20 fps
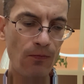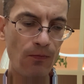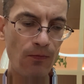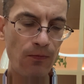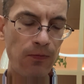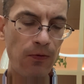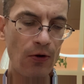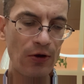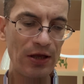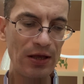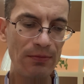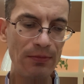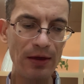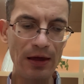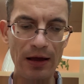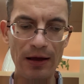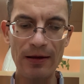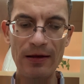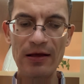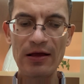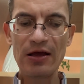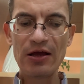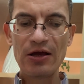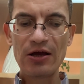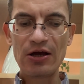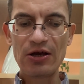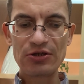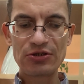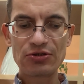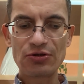Bohemia,
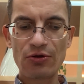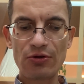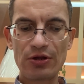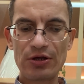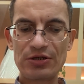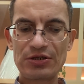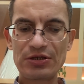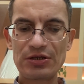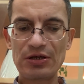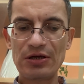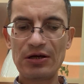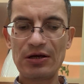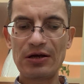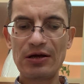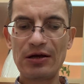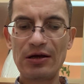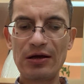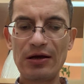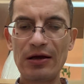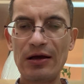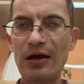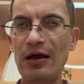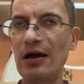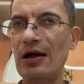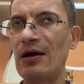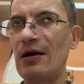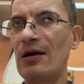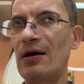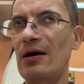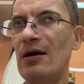so that
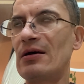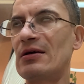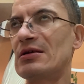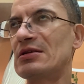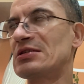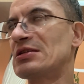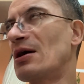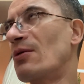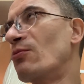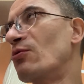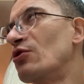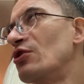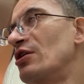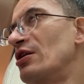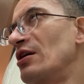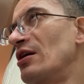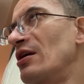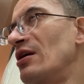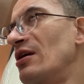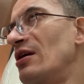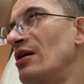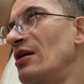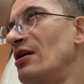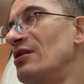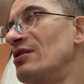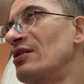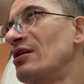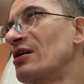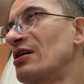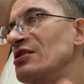somewhere
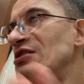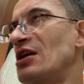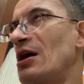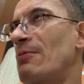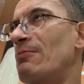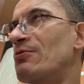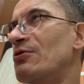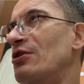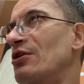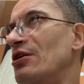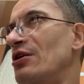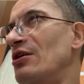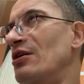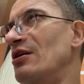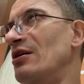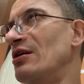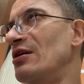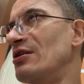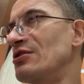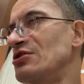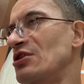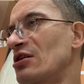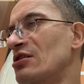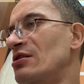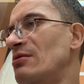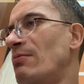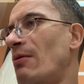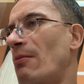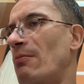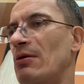in the contemporary Czech
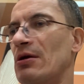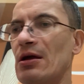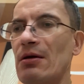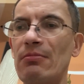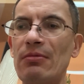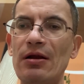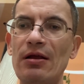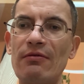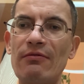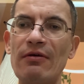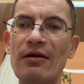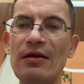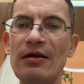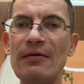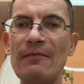Republic, I believe.